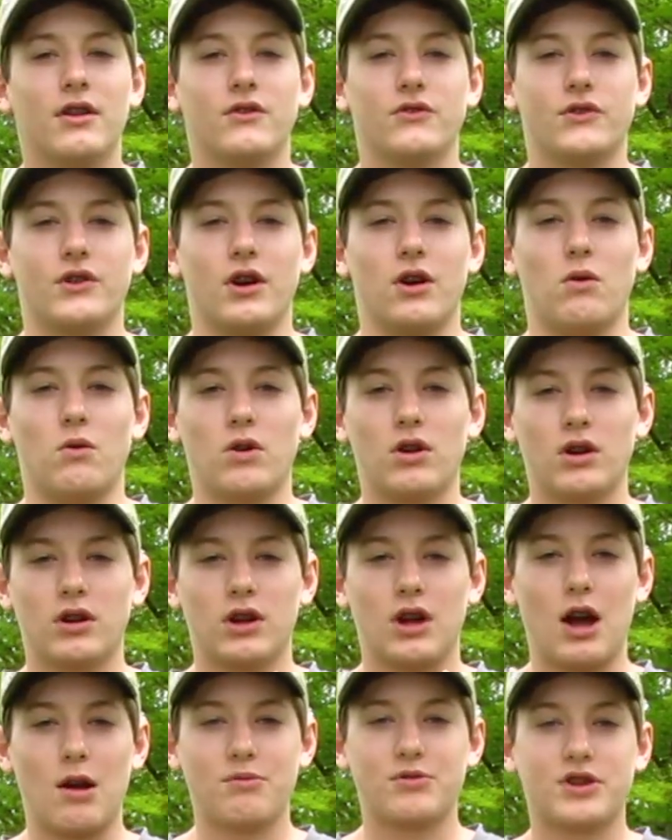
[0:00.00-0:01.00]
So,
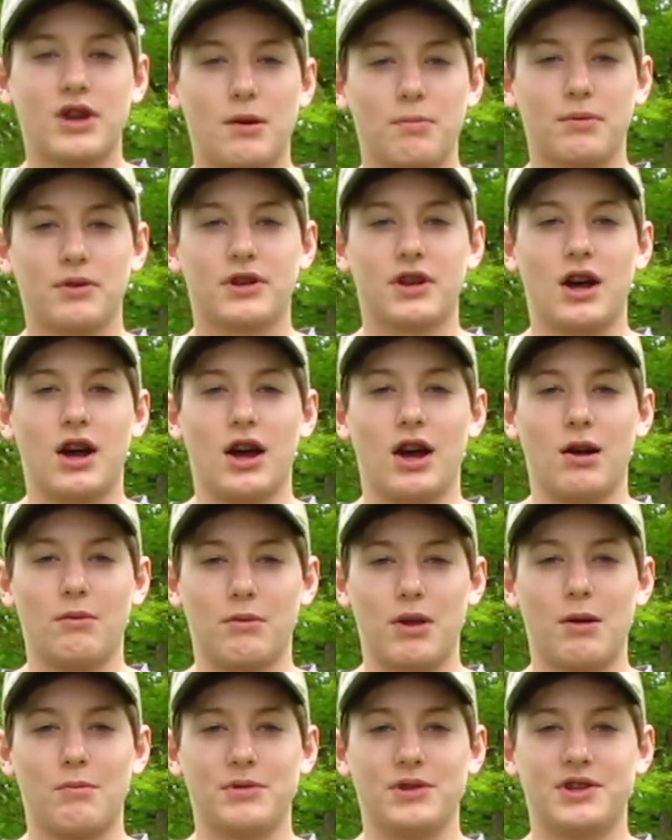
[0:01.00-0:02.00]
Gobstopper Tom
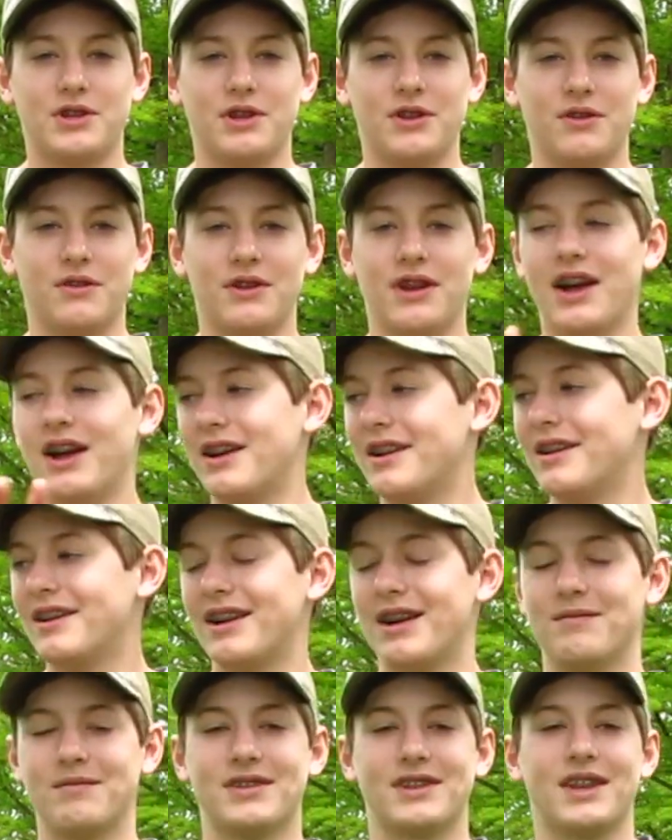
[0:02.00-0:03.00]
coming soon.
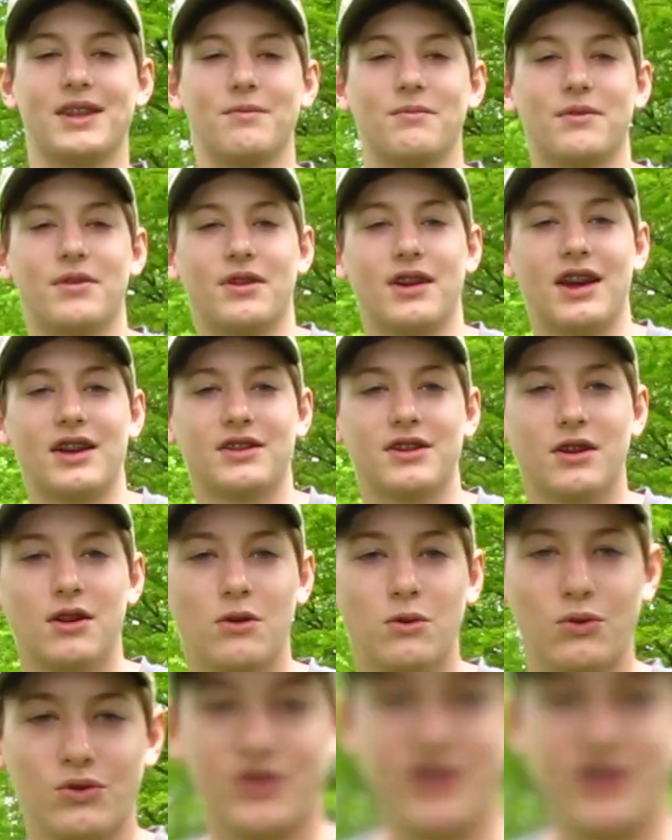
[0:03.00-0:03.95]
Just kidding, you guys. We'll